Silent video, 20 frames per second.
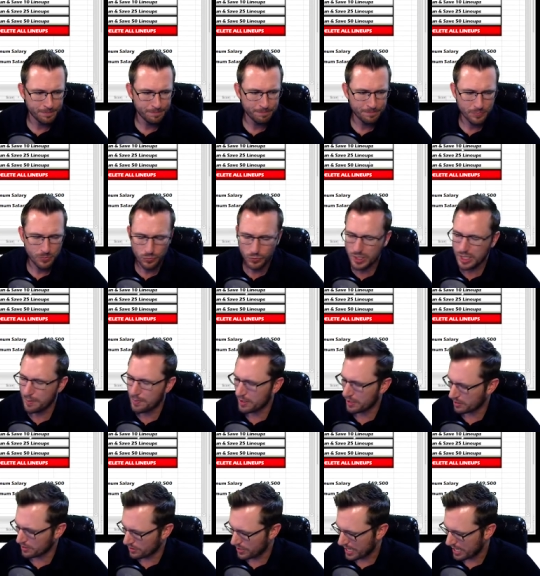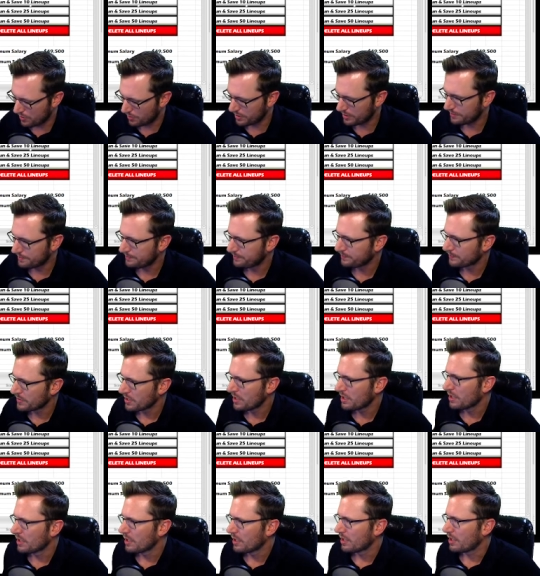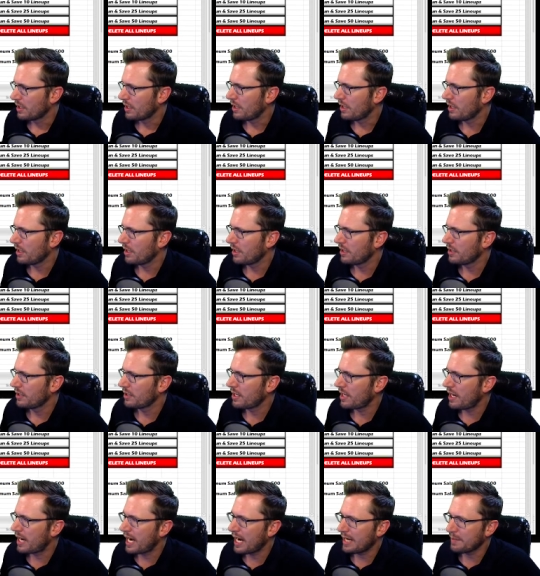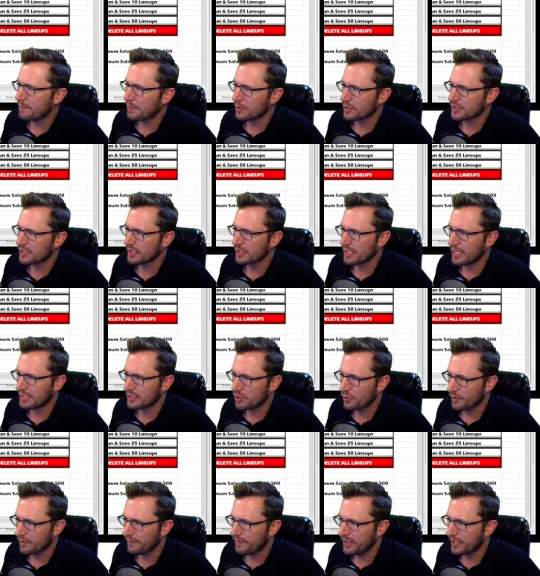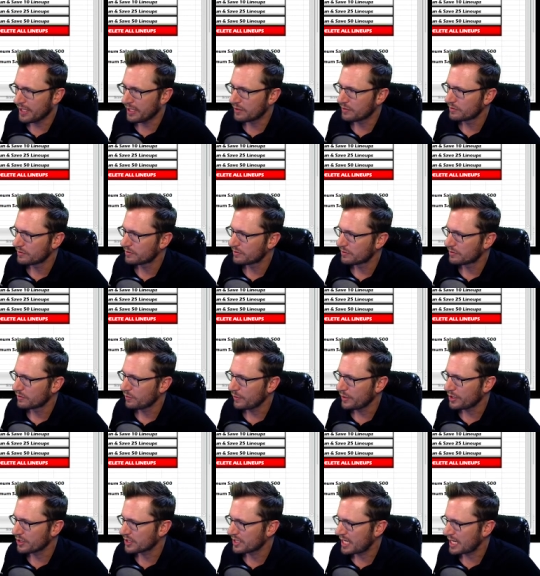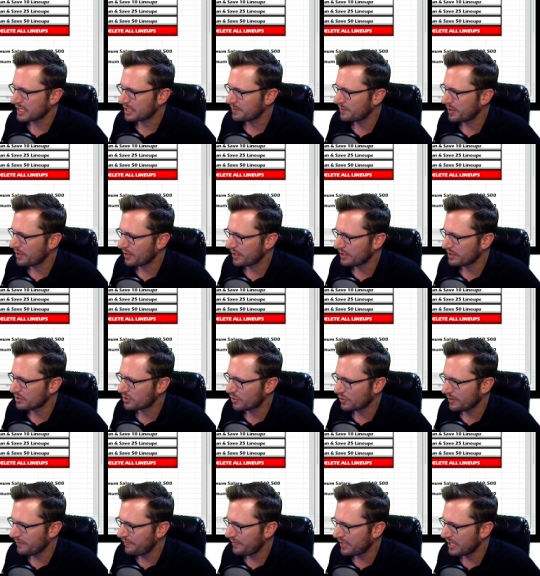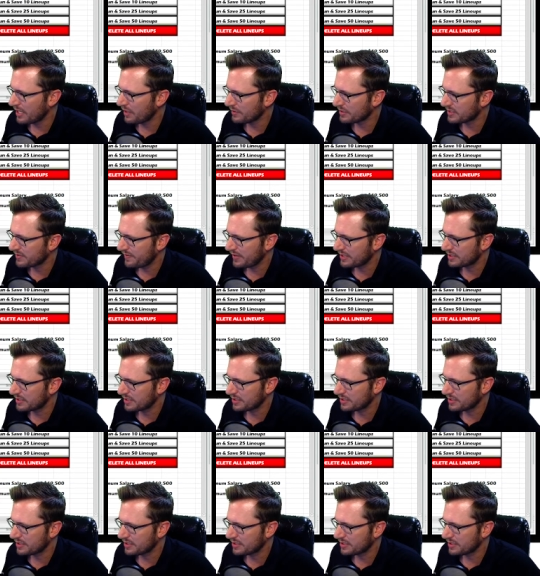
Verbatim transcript: We'll keep it under an hour. Uh, I personally like Tony Finau. We just talked about it. Tony Finau and Svensson